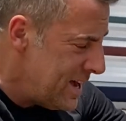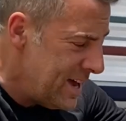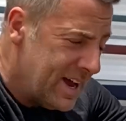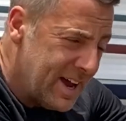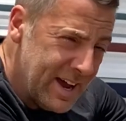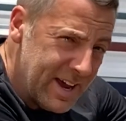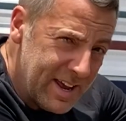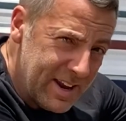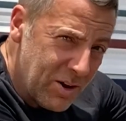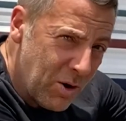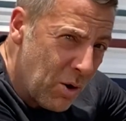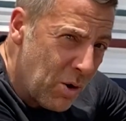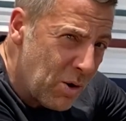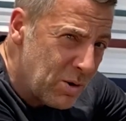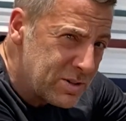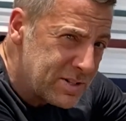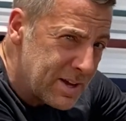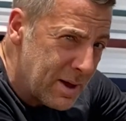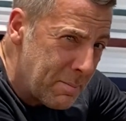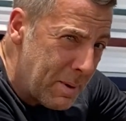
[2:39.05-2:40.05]
It
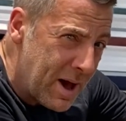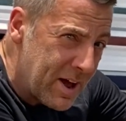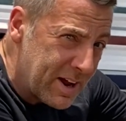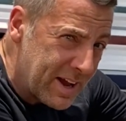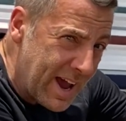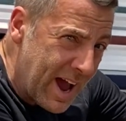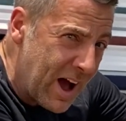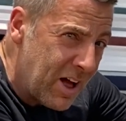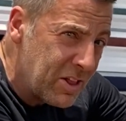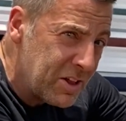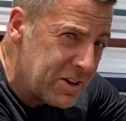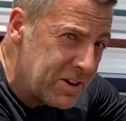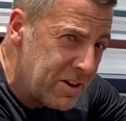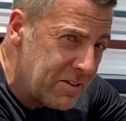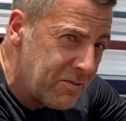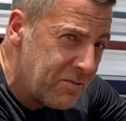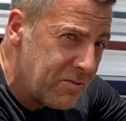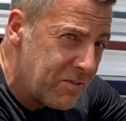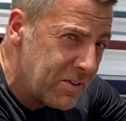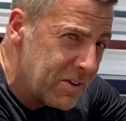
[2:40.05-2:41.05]
holds about a gallon
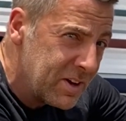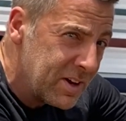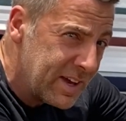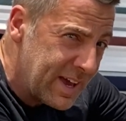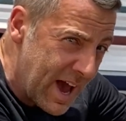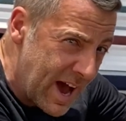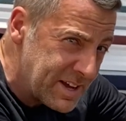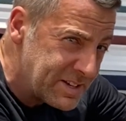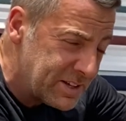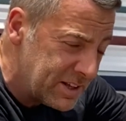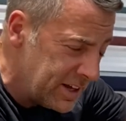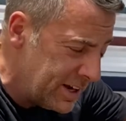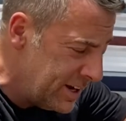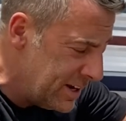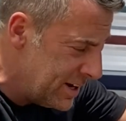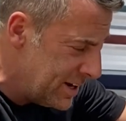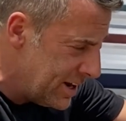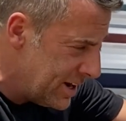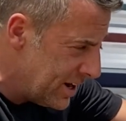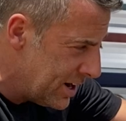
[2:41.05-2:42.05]
of gasoline
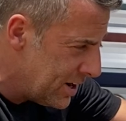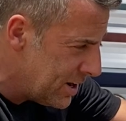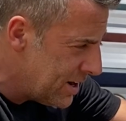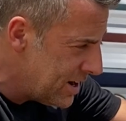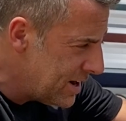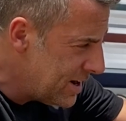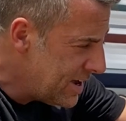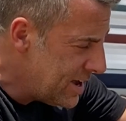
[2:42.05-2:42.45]
in here,